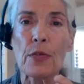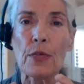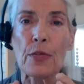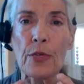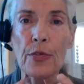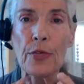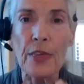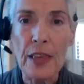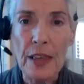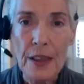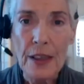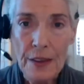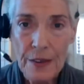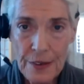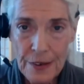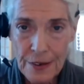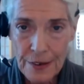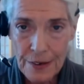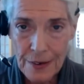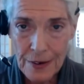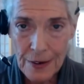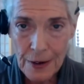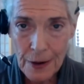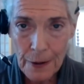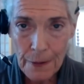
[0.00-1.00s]

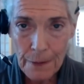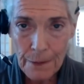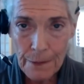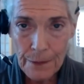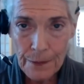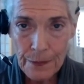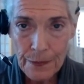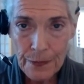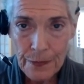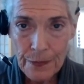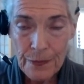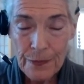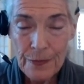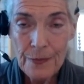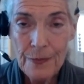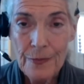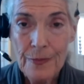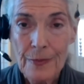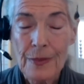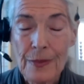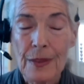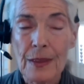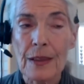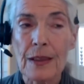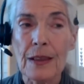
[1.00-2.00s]
This
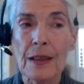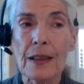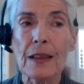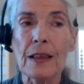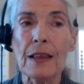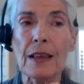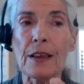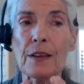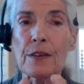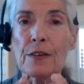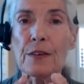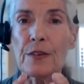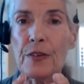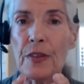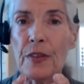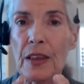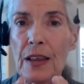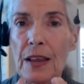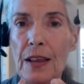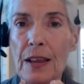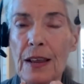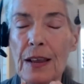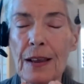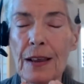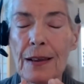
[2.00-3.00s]
is
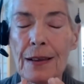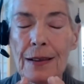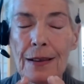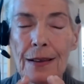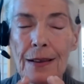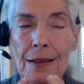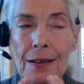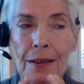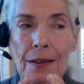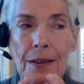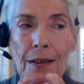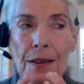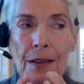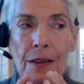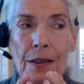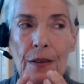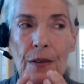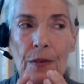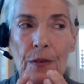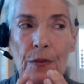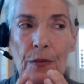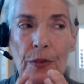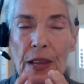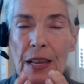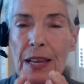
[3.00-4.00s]
the
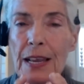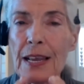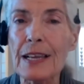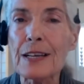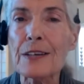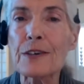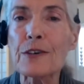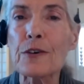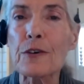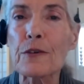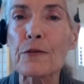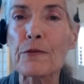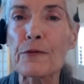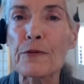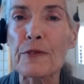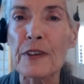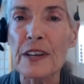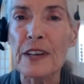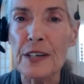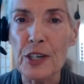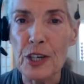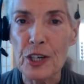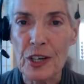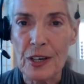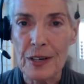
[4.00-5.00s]

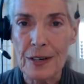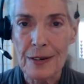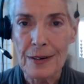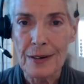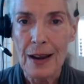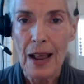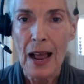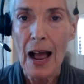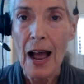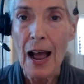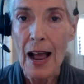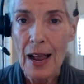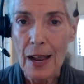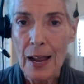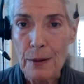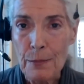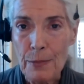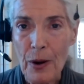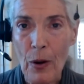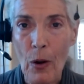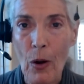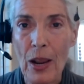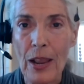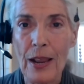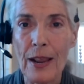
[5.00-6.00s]
intervention I
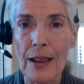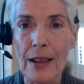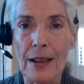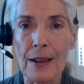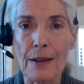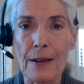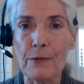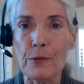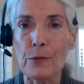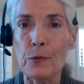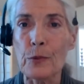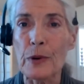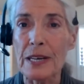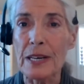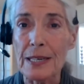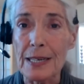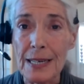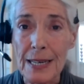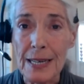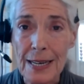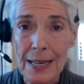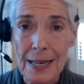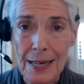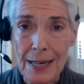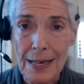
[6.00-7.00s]
believe we
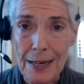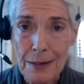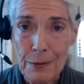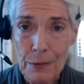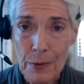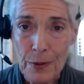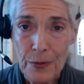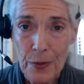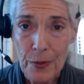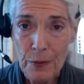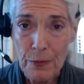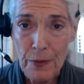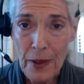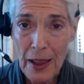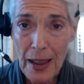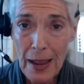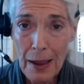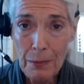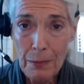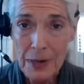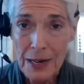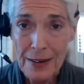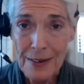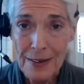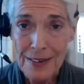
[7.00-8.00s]
need with the
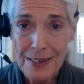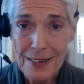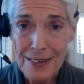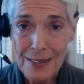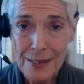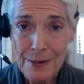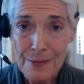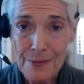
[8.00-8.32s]
families.